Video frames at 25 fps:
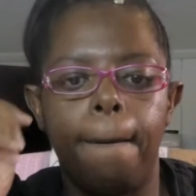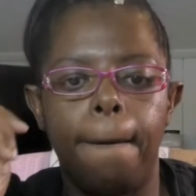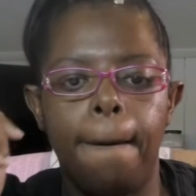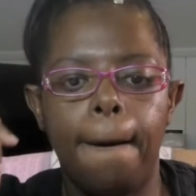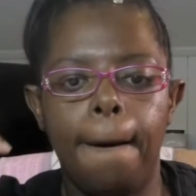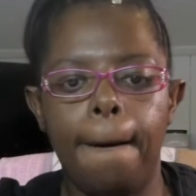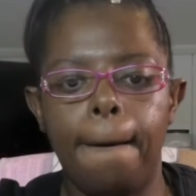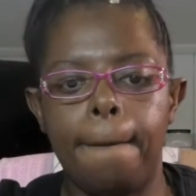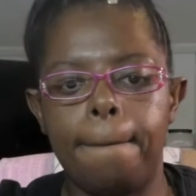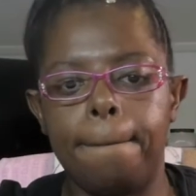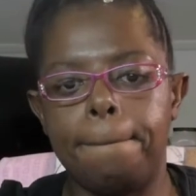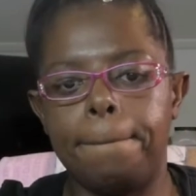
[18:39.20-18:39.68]

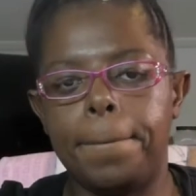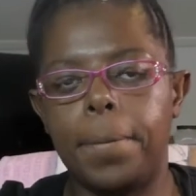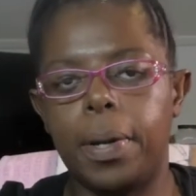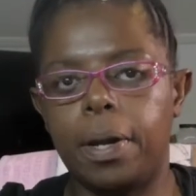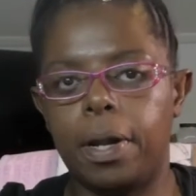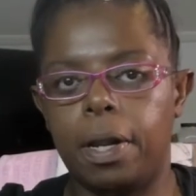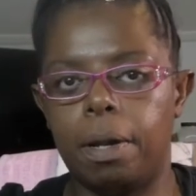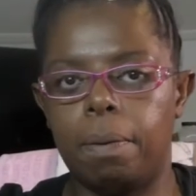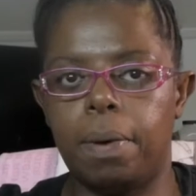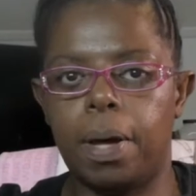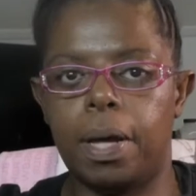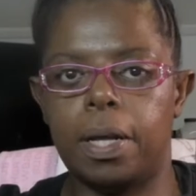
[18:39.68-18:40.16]
Um, but
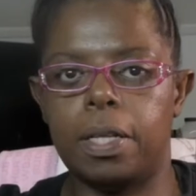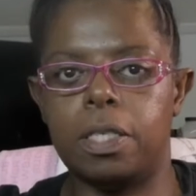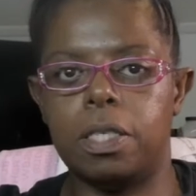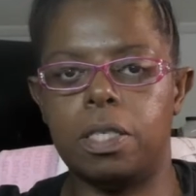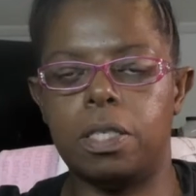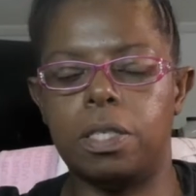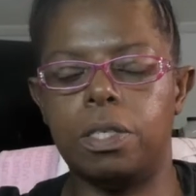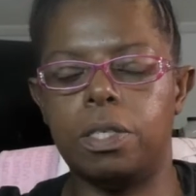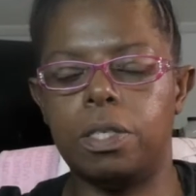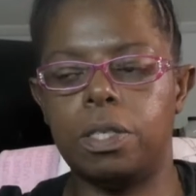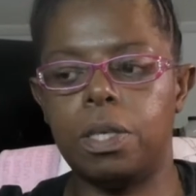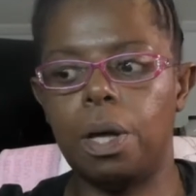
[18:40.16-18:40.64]
anyway,
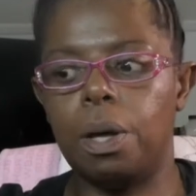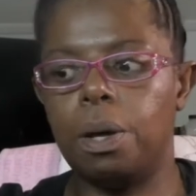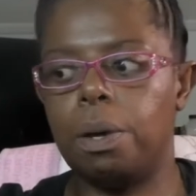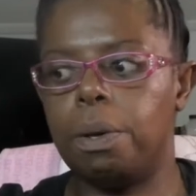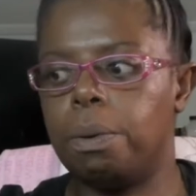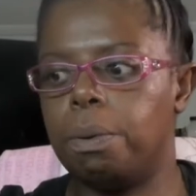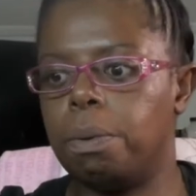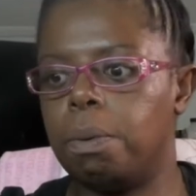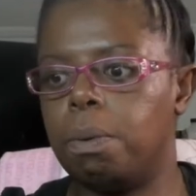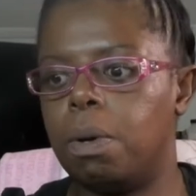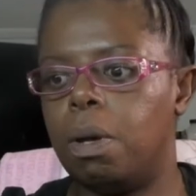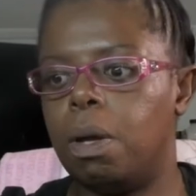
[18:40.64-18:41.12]

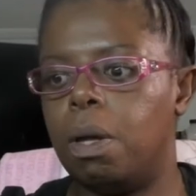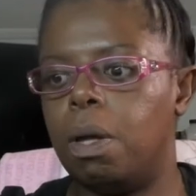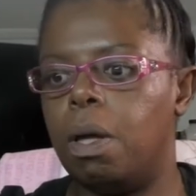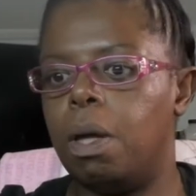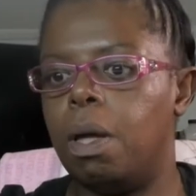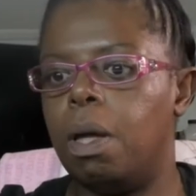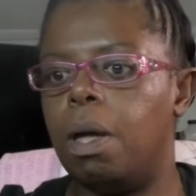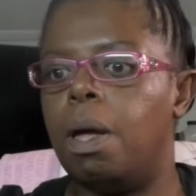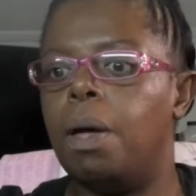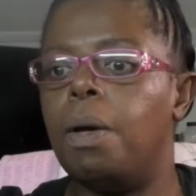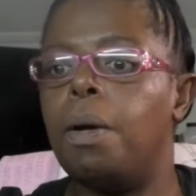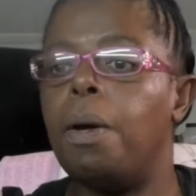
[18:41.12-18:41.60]
so
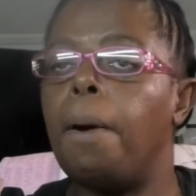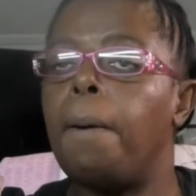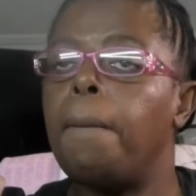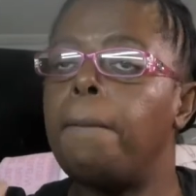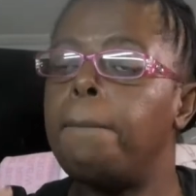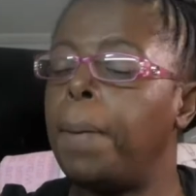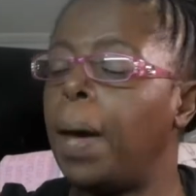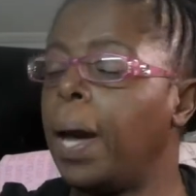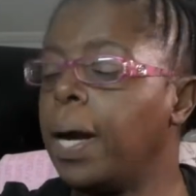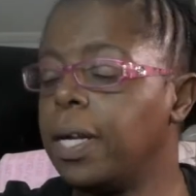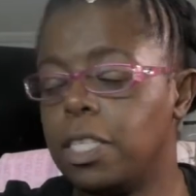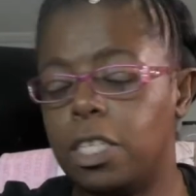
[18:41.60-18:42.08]

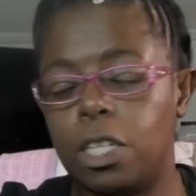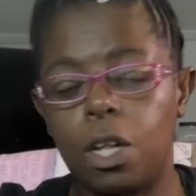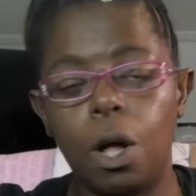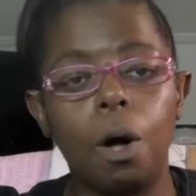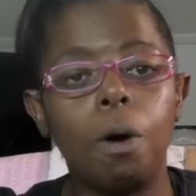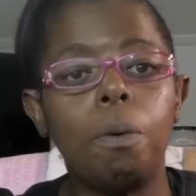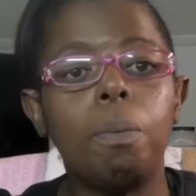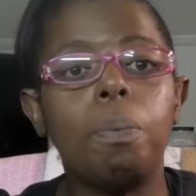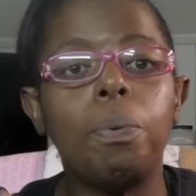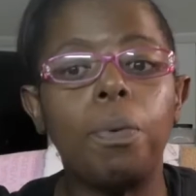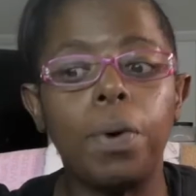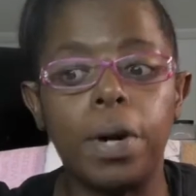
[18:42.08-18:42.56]
back to the
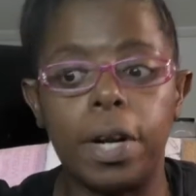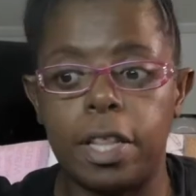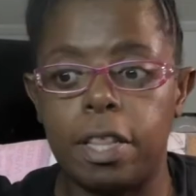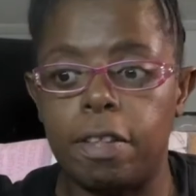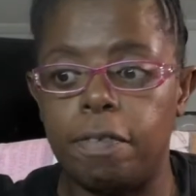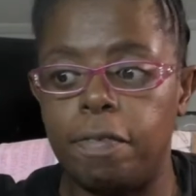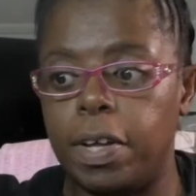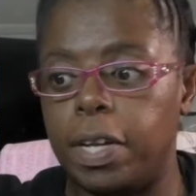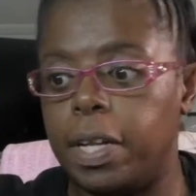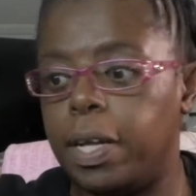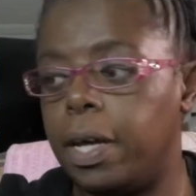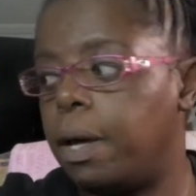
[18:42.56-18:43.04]
whole point of the
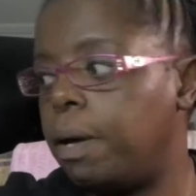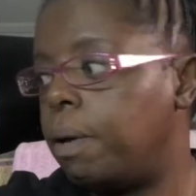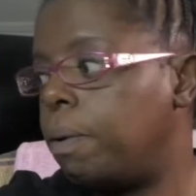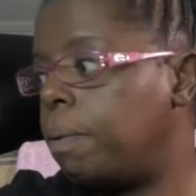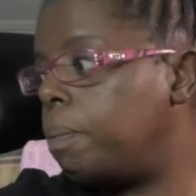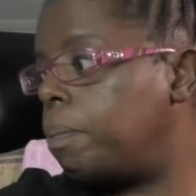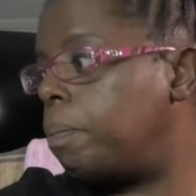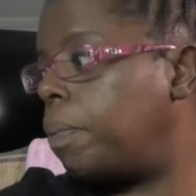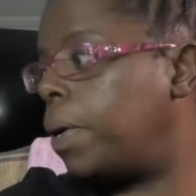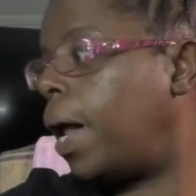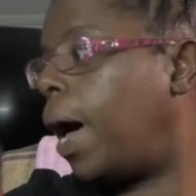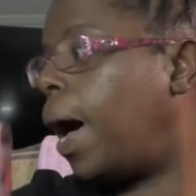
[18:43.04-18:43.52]
video.
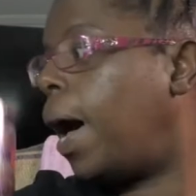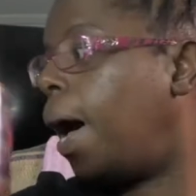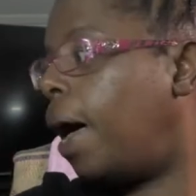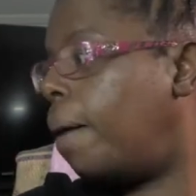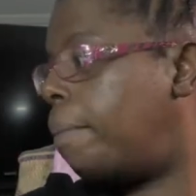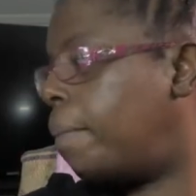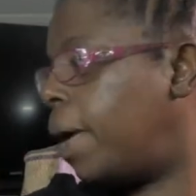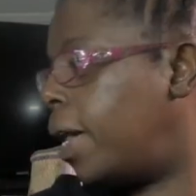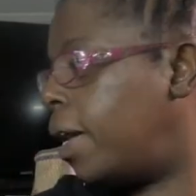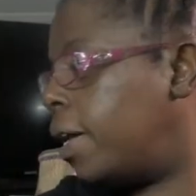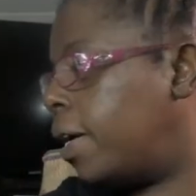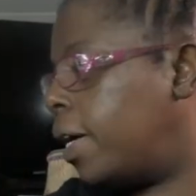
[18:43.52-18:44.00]
But I had
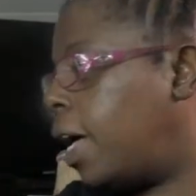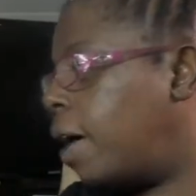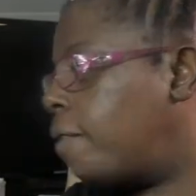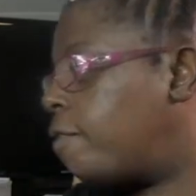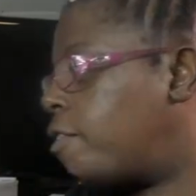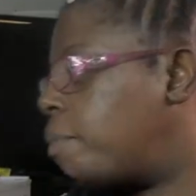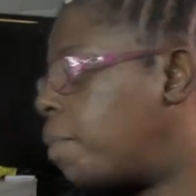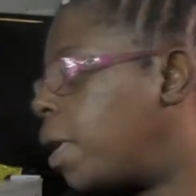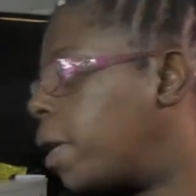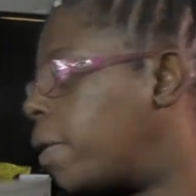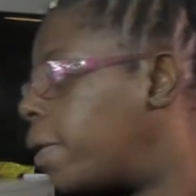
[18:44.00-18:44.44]
made a cup for my